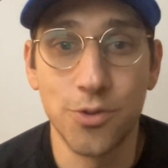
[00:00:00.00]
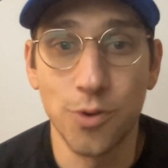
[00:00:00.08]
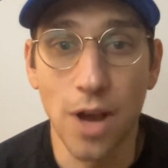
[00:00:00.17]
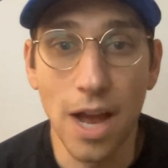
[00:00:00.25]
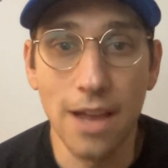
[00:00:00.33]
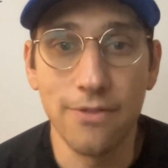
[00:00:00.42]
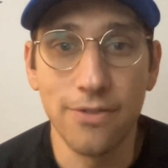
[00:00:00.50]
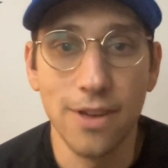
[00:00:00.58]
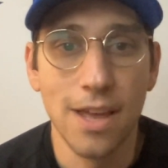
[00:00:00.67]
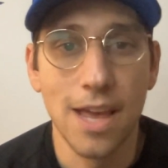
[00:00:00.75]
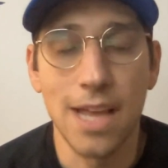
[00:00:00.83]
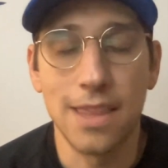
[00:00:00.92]
drive
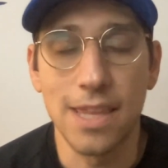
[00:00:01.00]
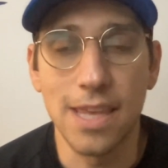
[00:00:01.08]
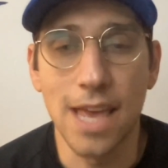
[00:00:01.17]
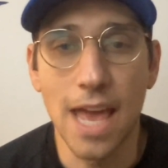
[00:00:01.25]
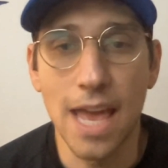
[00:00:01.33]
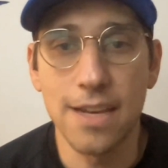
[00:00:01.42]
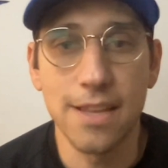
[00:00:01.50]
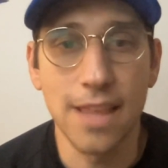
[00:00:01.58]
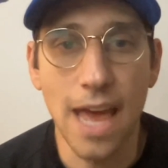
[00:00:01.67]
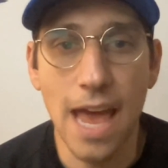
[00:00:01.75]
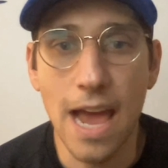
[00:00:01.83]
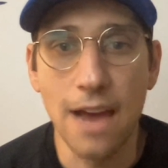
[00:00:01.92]
at the end of
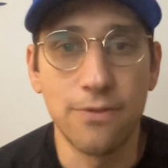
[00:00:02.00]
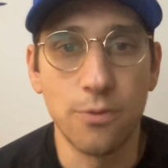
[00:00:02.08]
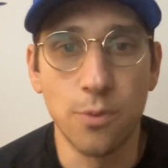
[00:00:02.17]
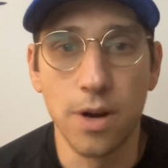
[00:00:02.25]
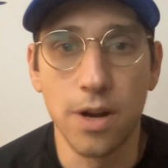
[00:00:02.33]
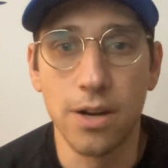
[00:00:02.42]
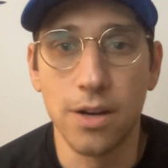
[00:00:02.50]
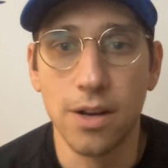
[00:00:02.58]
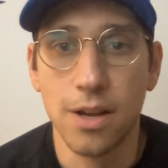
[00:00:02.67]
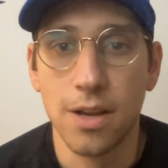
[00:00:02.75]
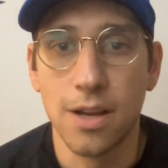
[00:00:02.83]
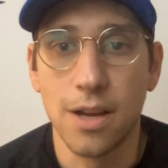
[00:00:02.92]
the half, where
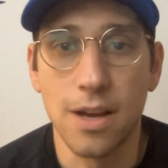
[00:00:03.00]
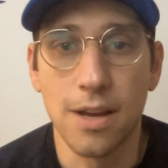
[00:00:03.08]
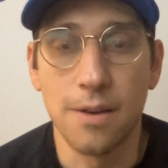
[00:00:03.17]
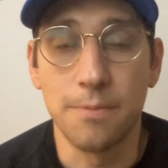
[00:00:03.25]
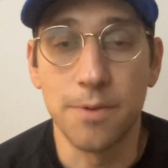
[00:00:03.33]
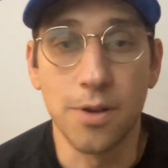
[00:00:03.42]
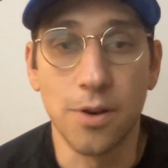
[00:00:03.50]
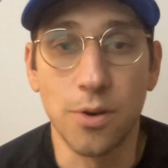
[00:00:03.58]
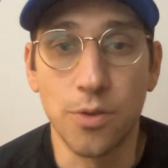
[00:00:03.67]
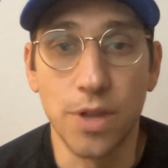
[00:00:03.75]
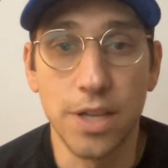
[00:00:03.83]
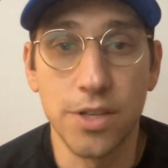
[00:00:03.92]

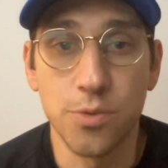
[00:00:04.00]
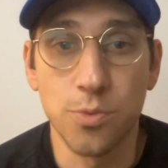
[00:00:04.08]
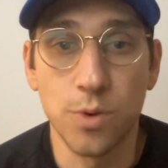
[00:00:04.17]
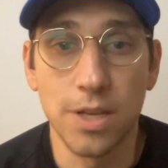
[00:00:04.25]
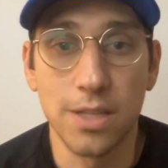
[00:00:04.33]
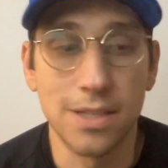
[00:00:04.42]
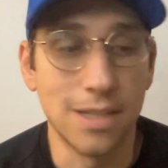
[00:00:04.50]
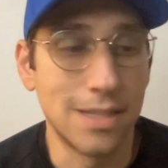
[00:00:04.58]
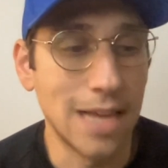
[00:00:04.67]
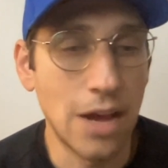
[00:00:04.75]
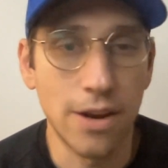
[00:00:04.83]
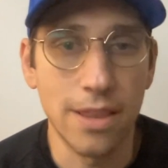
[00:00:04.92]
they just went to
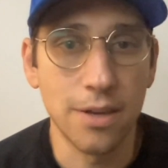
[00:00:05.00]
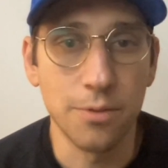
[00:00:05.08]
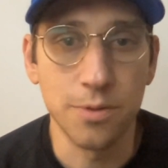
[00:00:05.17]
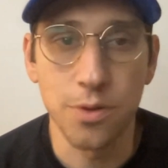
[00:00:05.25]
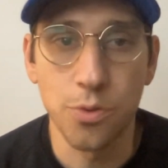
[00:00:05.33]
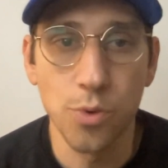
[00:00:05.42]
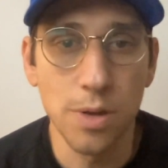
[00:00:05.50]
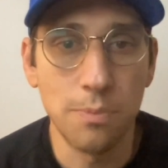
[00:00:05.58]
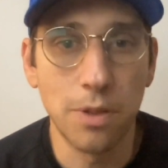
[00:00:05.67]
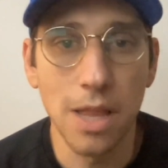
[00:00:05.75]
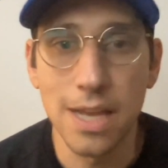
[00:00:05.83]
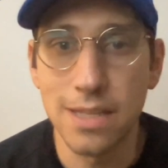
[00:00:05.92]
town. I think it was three
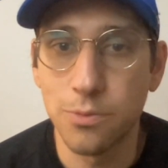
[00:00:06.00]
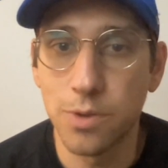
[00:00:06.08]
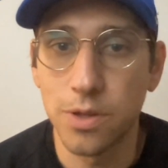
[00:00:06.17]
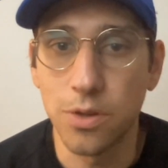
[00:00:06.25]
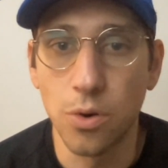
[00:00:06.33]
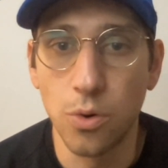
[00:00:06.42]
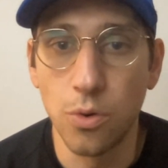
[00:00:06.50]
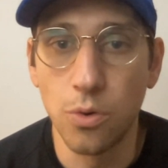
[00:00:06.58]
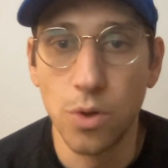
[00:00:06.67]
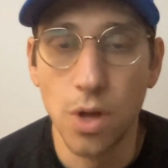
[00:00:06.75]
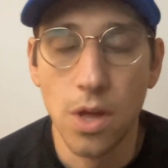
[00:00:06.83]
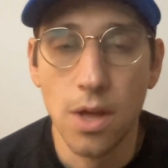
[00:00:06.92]
plays and went the
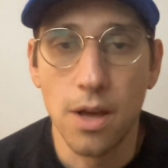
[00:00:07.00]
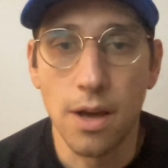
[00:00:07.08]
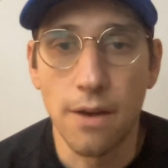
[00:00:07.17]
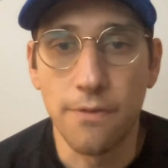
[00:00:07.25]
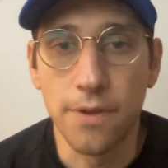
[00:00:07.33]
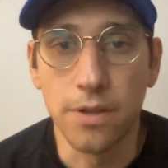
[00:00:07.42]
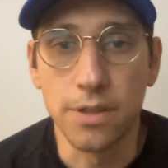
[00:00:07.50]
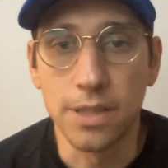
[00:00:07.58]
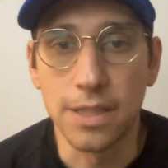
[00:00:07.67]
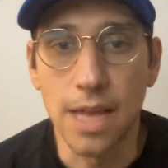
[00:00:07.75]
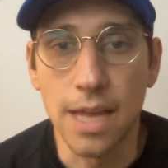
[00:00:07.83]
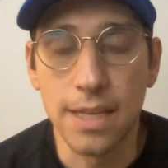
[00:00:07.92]
whole field
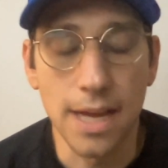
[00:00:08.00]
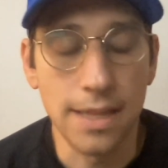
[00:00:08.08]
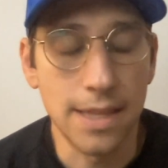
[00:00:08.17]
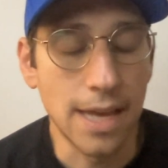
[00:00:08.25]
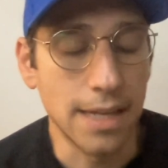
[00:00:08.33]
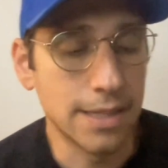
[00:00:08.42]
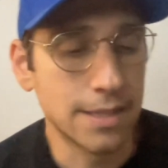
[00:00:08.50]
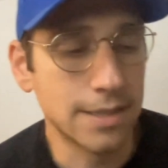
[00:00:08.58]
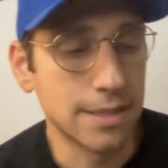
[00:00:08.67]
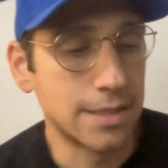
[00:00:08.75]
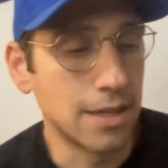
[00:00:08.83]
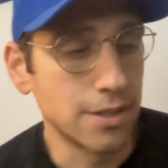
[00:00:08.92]
and got that
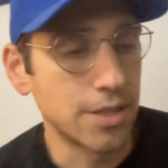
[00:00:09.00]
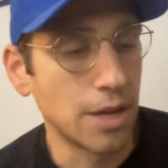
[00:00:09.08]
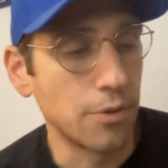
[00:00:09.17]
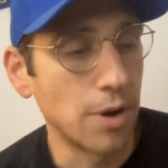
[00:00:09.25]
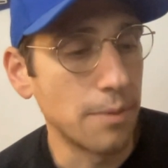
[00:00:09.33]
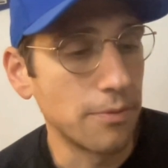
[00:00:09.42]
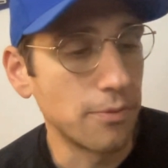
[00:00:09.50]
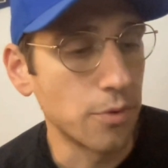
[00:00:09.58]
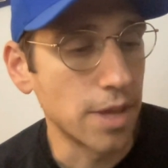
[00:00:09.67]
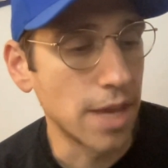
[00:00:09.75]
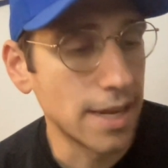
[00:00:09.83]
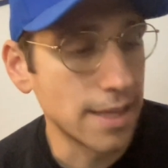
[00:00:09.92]
touchdown right
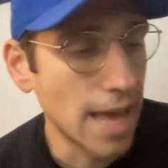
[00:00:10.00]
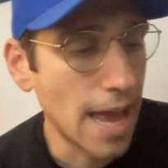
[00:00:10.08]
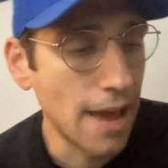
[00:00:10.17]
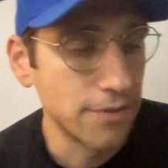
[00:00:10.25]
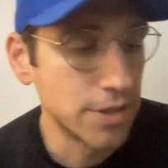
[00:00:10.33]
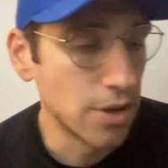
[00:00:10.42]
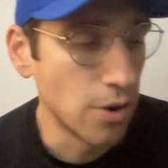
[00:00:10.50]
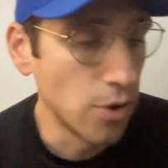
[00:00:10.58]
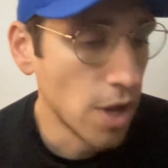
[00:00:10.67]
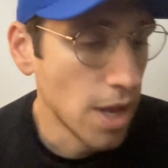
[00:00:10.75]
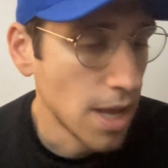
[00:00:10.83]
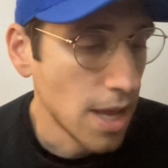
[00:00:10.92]
before the end of the half. So